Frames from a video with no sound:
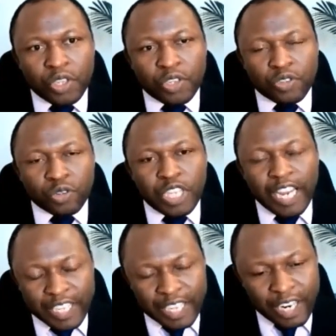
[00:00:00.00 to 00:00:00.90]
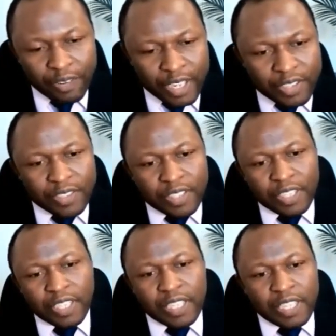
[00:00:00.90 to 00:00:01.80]
So the idea is
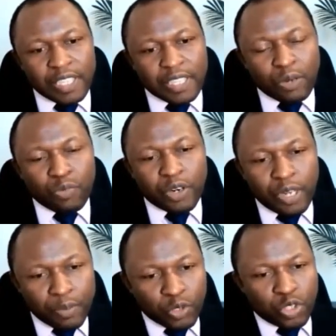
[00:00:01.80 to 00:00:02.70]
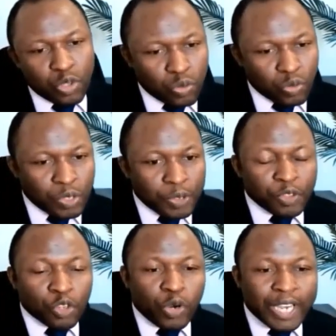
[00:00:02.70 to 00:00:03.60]
that we are able to
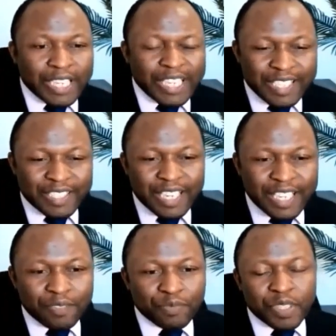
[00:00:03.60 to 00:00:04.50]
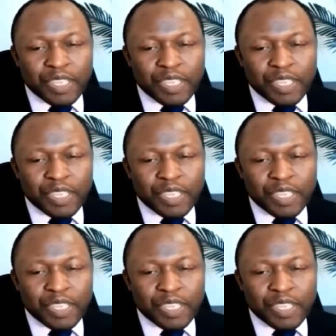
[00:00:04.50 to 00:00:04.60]
quite easily